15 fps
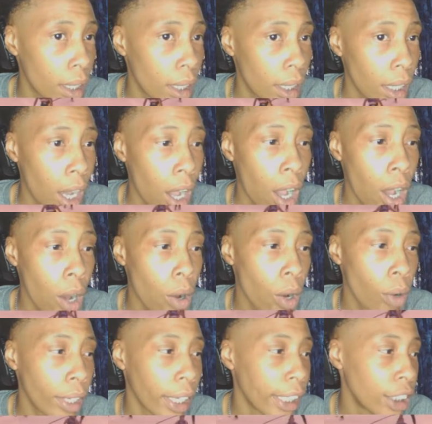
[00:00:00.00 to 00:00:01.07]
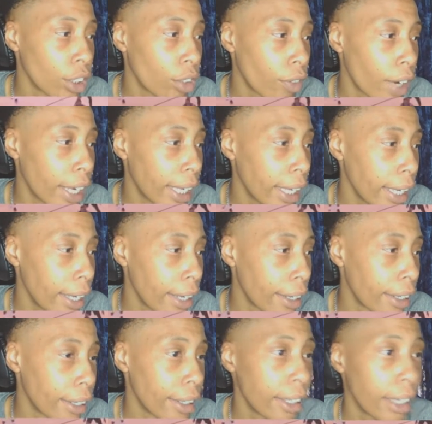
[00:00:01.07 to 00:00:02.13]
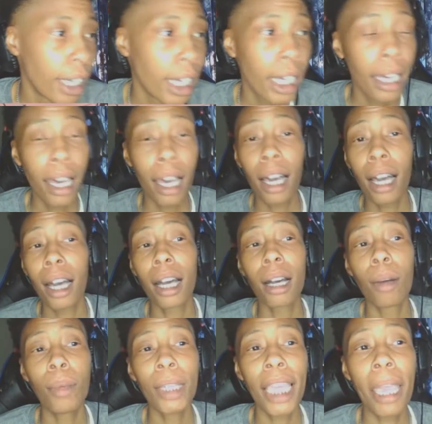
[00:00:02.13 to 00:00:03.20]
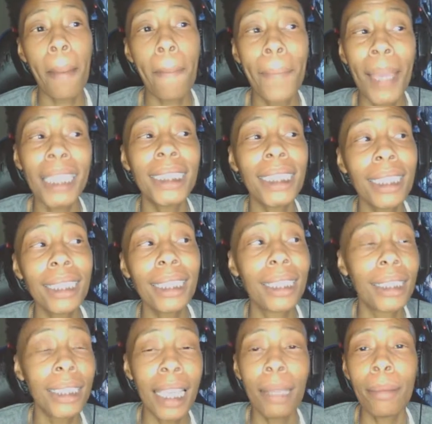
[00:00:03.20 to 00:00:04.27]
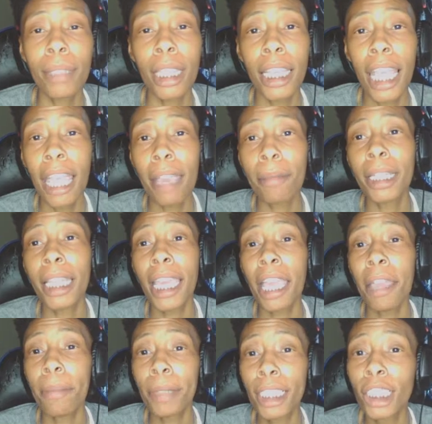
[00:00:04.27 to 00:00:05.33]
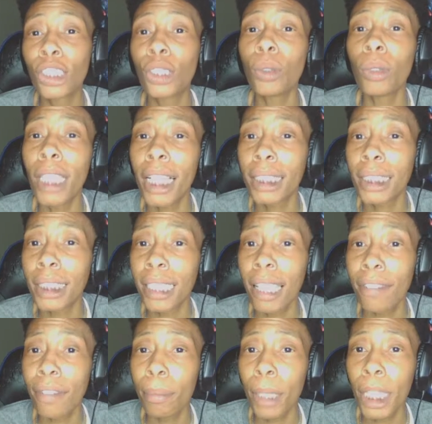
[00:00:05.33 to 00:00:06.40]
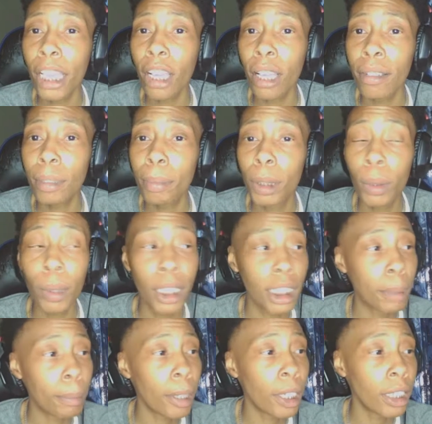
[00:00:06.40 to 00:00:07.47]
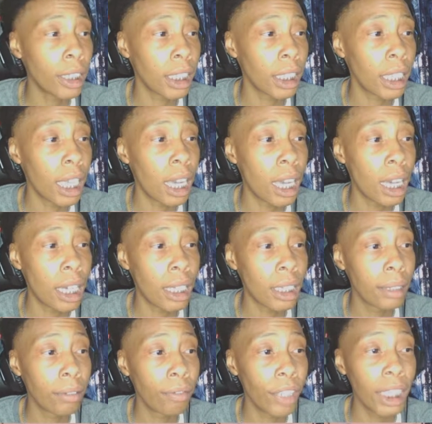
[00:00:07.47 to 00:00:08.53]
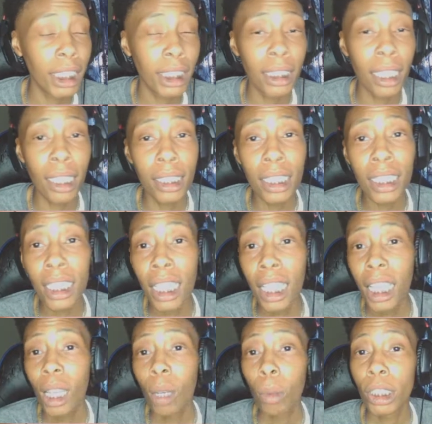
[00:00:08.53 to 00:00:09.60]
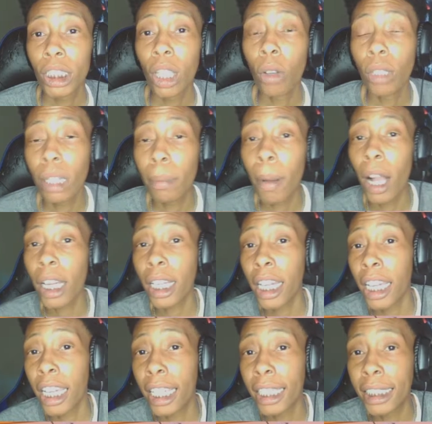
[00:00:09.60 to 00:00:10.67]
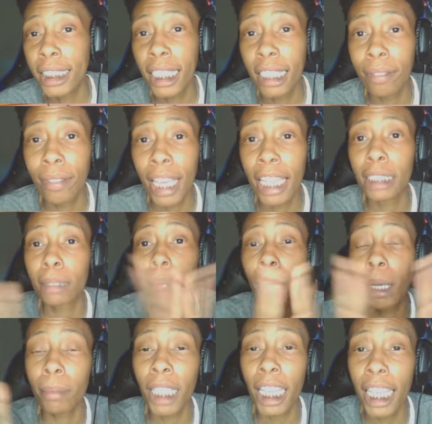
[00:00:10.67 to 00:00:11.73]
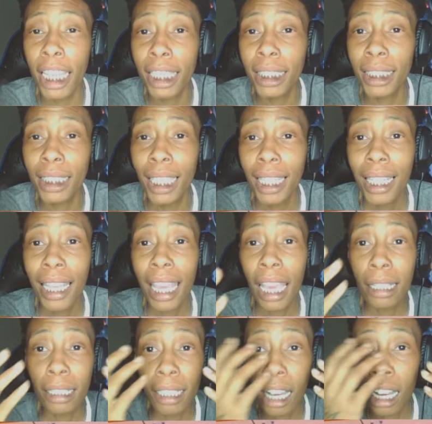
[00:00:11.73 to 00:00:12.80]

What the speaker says: Oh, okay. So right here, we had basically the same thing that happened in the 2007 playoffs between the Spurs and the Phoenix Suns when Tony Parker and Steve Nash bumped heads, and